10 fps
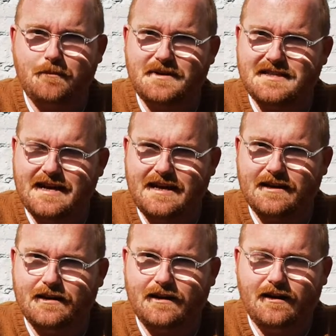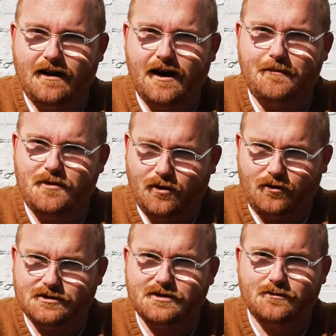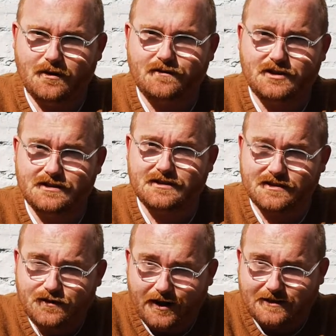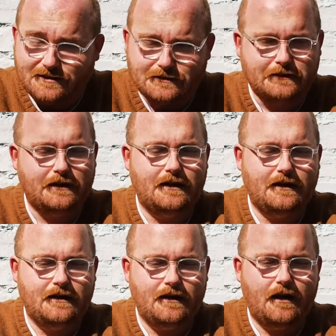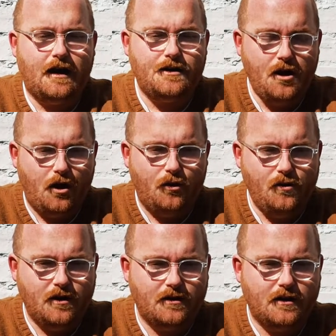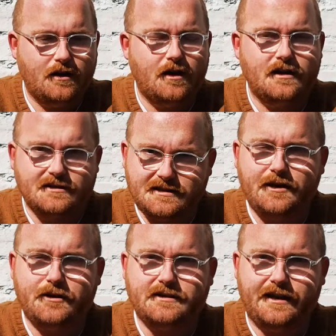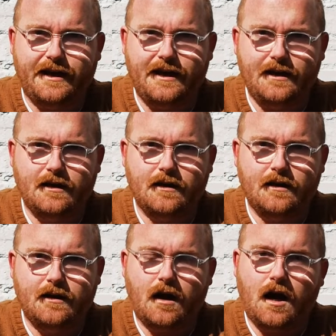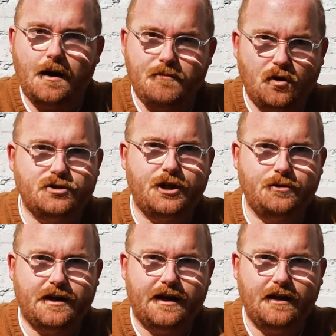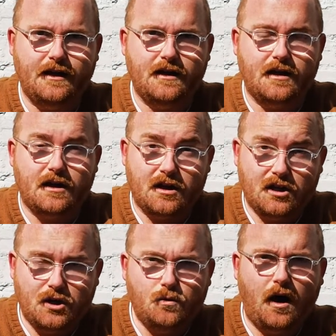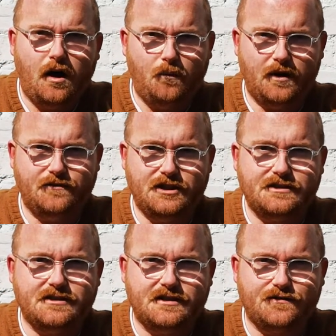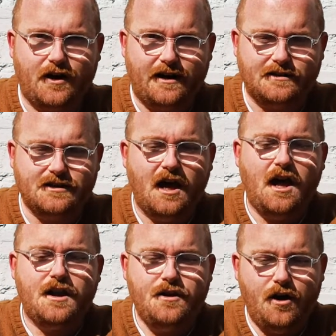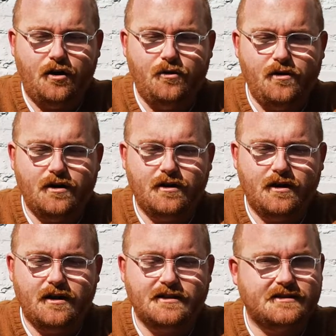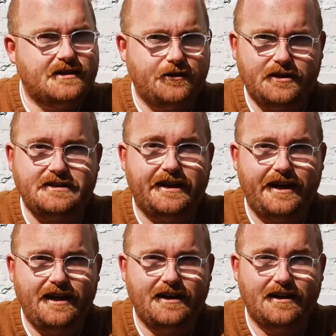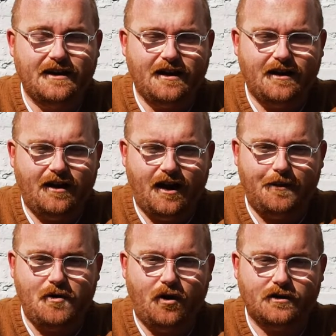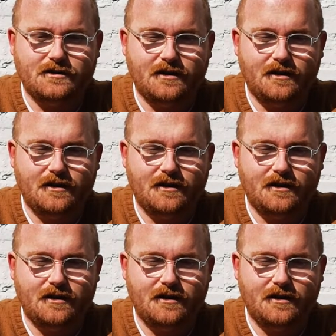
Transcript: mistaken. I am not one of Jesus' friends. No, seriously, I'm not joking. You are one of Jesus' friends. No, seriously, I am not.